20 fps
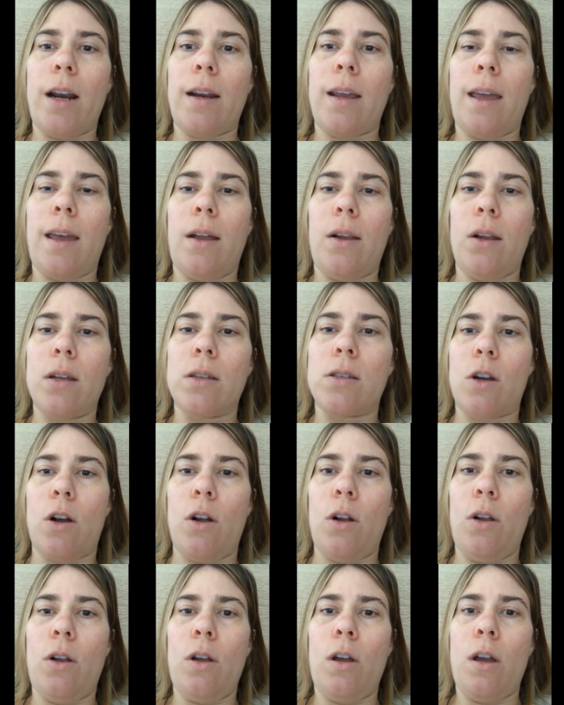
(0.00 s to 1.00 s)
and kill us
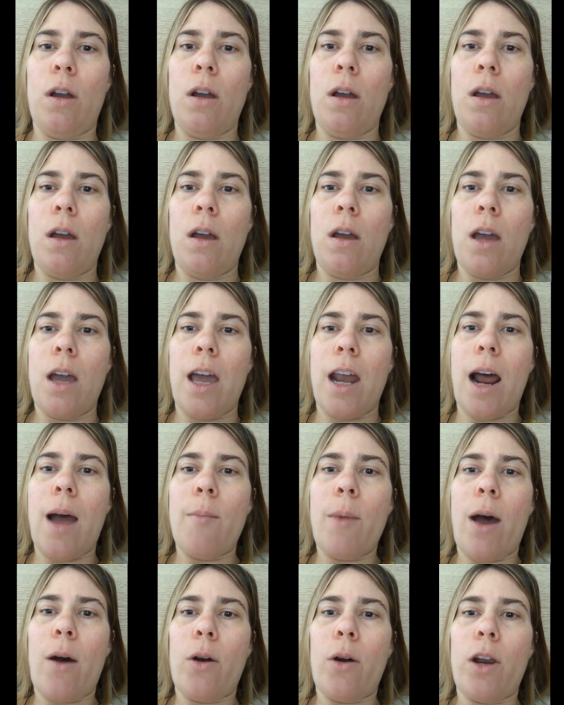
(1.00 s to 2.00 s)
all. And
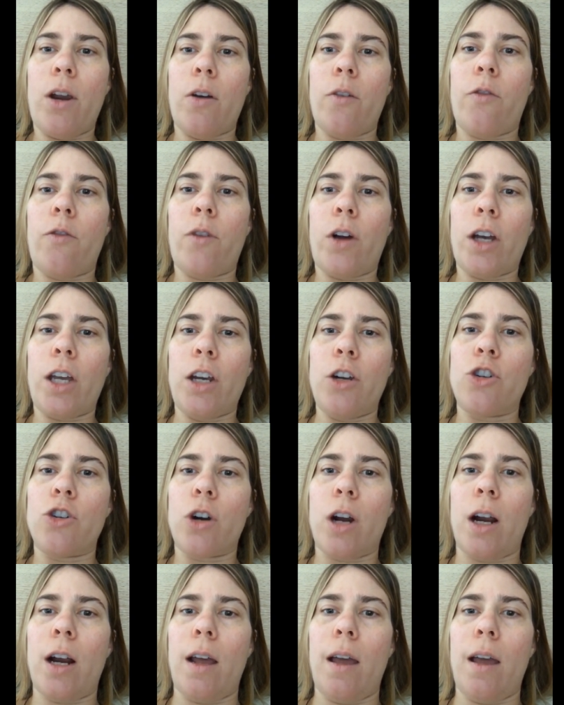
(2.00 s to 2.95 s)
I'm out here fucking